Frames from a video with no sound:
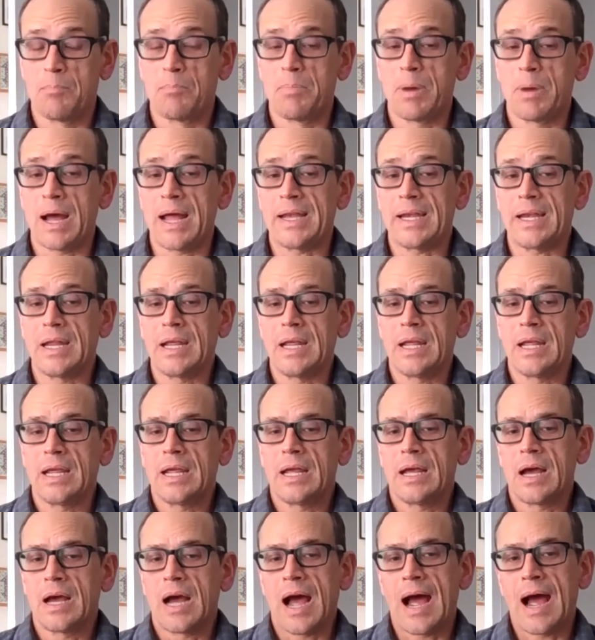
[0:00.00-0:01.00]
But
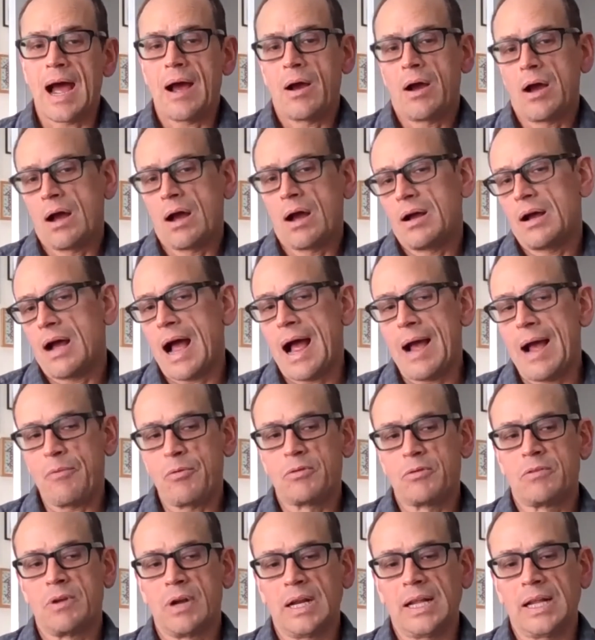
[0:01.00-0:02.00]
I
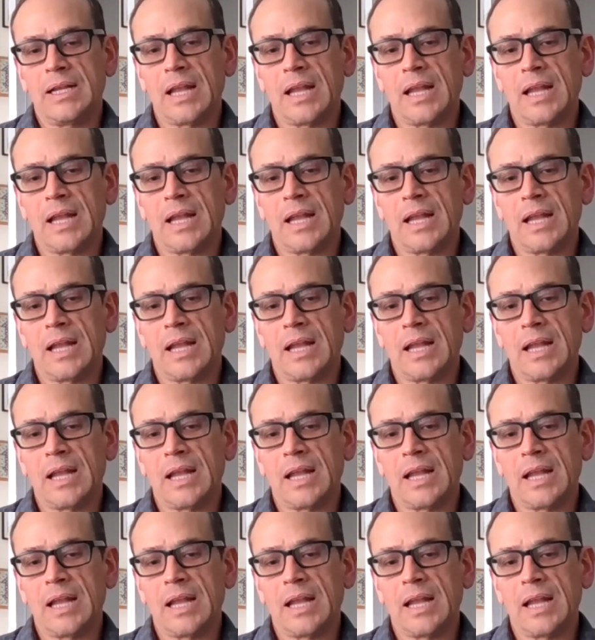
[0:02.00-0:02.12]
would really